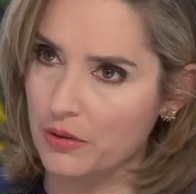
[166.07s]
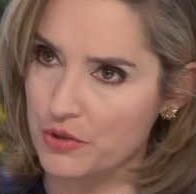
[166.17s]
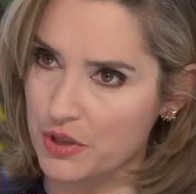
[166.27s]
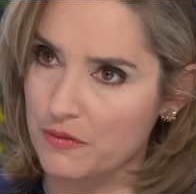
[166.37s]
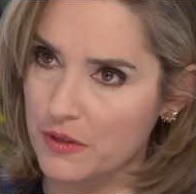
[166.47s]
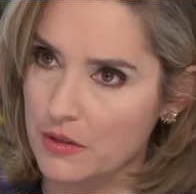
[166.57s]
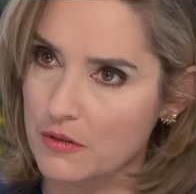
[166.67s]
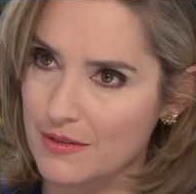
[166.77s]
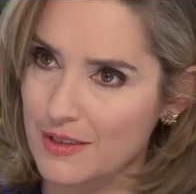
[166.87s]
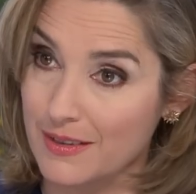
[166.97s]
energy
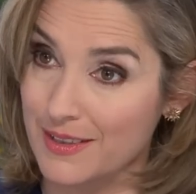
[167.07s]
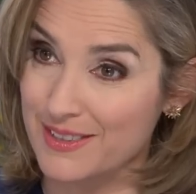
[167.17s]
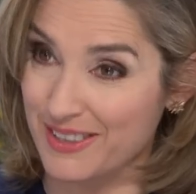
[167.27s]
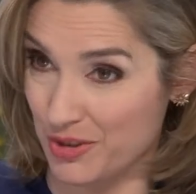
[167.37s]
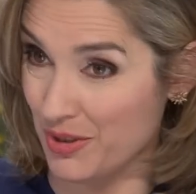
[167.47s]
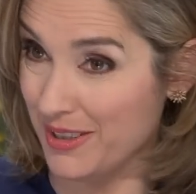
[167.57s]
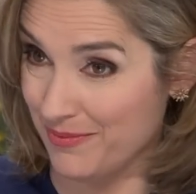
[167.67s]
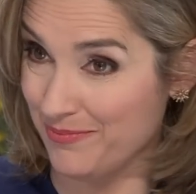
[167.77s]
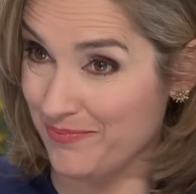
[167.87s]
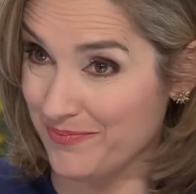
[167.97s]
fields in this country.
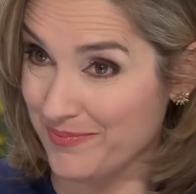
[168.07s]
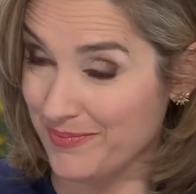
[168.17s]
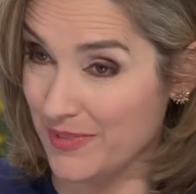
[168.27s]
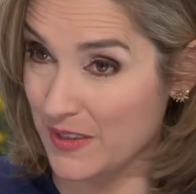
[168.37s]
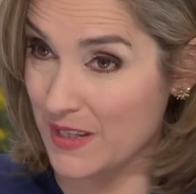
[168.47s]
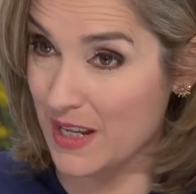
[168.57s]
Yes. Does